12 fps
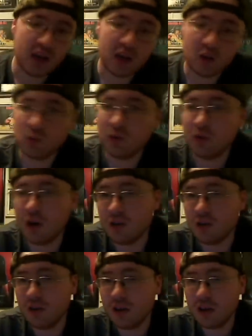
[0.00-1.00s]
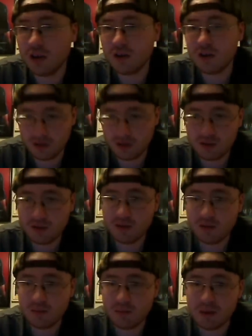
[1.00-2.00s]
and we'll talk to you later.
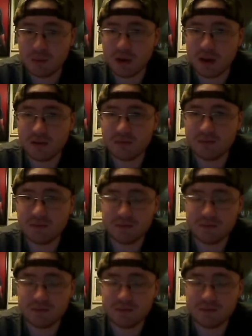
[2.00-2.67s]
Bye-bye.